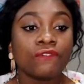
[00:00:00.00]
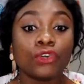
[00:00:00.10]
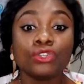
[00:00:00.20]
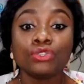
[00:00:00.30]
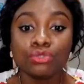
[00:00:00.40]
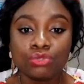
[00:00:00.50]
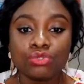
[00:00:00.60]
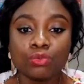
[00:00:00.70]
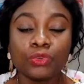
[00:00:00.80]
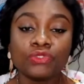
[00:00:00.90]
for you
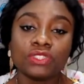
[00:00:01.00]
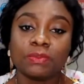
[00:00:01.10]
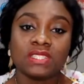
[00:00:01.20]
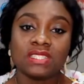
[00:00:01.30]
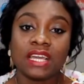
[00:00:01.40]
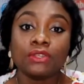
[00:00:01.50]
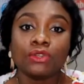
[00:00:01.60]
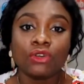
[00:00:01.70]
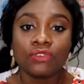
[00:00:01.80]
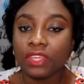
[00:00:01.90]
to prove to the person that you
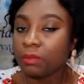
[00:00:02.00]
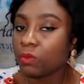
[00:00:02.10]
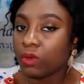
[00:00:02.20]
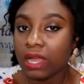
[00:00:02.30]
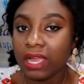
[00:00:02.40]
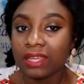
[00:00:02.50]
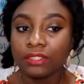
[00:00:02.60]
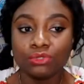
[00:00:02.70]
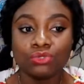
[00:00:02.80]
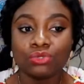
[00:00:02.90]
love him or her.
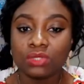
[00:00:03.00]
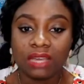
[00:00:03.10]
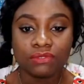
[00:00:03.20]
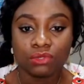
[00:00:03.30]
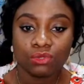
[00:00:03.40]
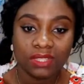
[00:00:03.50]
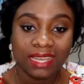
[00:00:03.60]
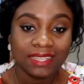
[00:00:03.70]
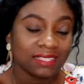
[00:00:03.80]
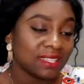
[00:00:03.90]
You don't have to go to
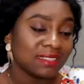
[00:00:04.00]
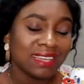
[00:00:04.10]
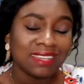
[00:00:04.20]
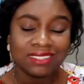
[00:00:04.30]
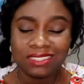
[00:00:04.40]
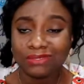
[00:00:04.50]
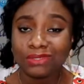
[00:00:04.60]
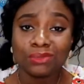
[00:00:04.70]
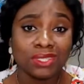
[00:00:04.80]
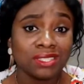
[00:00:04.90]
that extent. There are
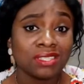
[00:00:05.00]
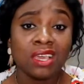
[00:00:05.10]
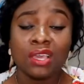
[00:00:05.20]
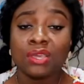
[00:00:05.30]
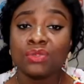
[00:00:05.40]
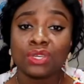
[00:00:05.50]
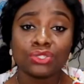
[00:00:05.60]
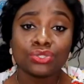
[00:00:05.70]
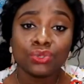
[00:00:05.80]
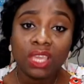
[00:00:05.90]
several ways you
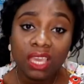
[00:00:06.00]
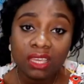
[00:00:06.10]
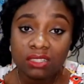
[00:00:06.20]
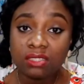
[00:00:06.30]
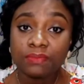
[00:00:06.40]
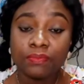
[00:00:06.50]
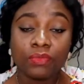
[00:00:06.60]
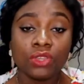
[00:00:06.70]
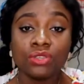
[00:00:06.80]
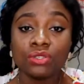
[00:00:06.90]
can showcase,
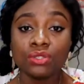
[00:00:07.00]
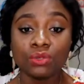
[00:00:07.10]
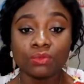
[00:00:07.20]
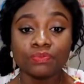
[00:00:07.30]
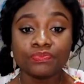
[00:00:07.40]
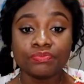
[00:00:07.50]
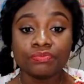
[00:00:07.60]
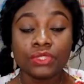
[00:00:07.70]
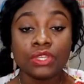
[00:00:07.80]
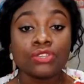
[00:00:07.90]
you know,
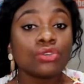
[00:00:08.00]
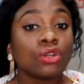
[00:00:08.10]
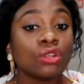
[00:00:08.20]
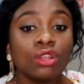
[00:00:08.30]
your